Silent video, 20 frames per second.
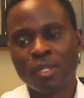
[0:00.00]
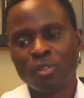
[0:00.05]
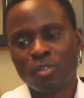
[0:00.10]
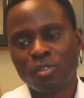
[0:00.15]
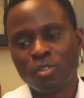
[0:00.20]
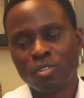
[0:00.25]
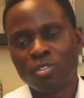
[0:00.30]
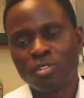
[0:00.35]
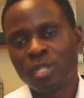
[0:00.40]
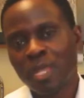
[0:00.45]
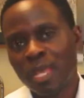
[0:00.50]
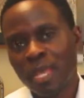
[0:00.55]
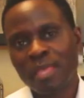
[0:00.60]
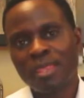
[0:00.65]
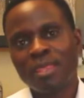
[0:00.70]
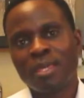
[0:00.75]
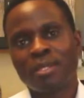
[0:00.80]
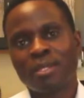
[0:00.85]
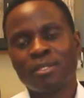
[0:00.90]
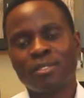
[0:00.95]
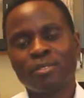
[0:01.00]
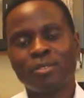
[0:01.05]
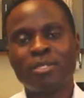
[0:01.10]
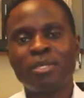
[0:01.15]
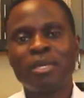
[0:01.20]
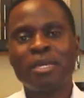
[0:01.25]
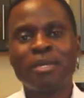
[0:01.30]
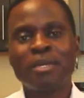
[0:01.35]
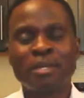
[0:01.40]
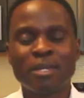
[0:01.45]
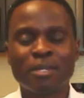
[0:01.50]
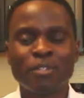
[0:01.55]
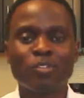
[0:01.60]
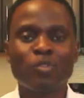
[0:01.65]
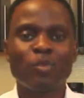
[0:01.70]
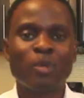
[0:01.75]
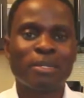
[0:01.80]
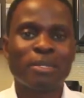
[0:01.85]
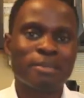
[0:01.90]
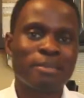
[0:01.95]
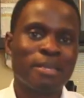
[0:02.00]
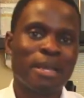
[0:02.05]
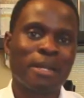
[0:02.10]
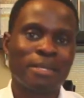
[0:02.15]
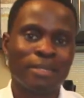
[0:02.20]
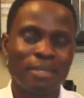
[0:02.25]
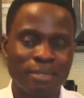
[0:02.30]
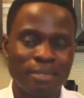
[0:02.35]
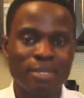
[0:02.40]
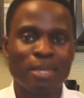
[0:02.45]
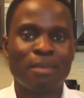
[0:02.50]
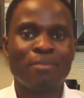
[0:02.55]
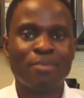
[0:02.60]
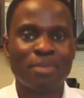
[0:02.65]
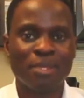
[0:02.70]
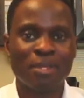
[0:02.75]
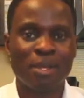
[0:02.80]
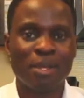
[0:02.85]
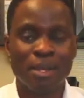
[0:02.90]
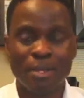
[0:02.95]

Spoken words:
to understand that they can do exactly the same thing